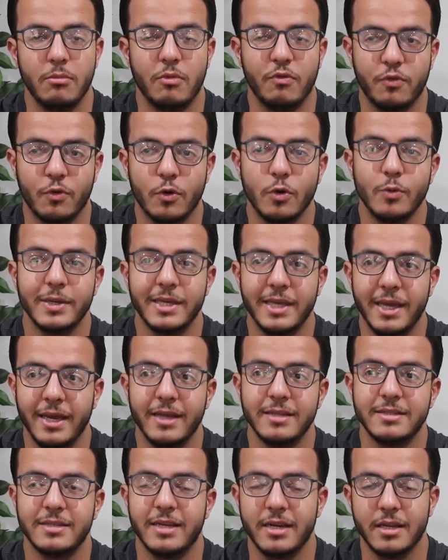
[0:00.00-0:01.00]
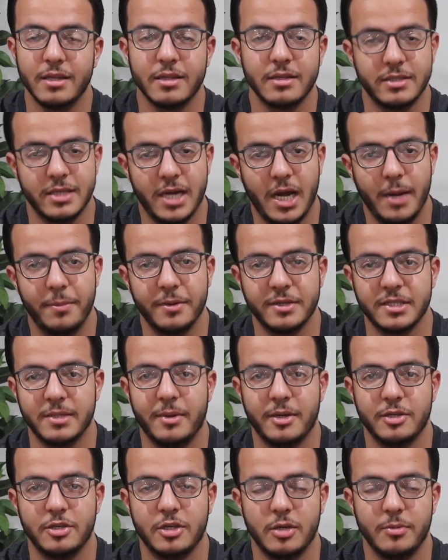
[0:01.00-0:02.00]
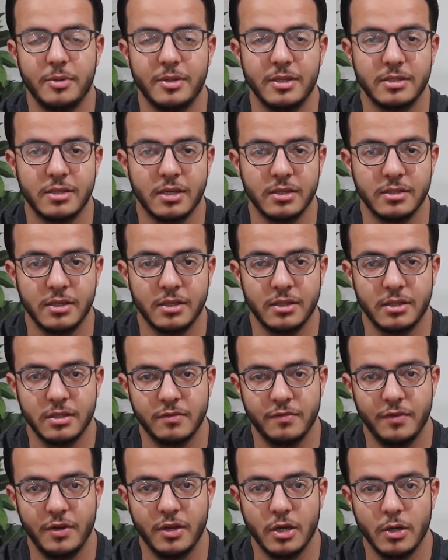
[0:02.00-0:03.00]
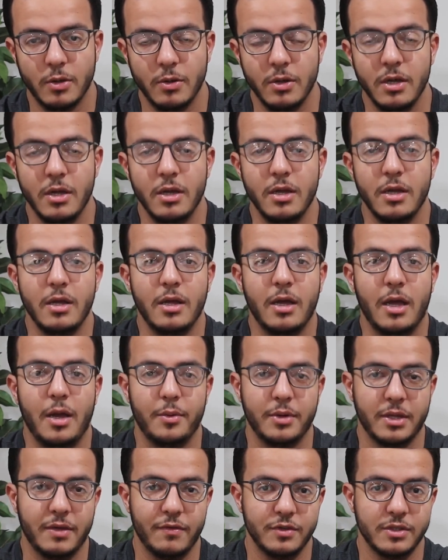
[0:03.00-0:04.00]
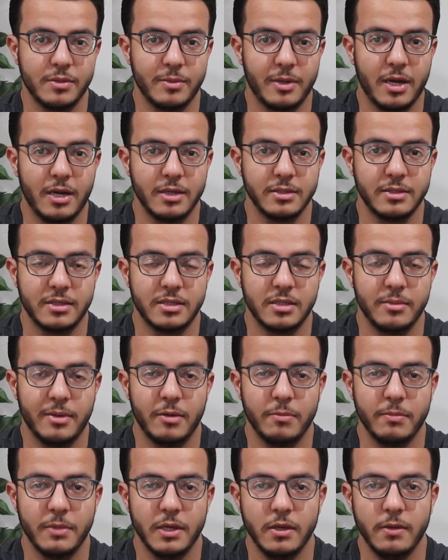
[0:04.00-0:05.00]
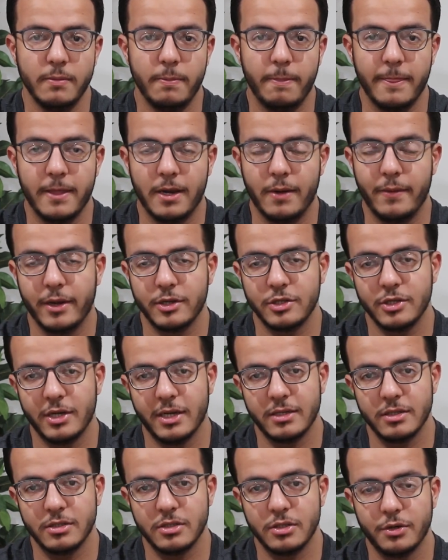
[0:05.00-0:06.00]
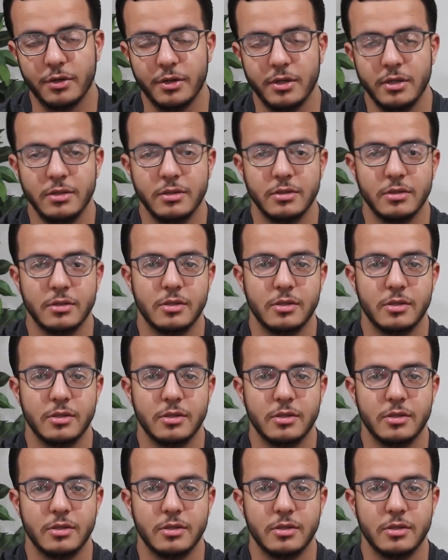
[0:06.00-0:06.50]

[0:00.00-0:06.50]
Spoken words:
before we get into any of the topics I'm actually going to be discussing in this video, I want to give you some context about me and how I actually got this degree.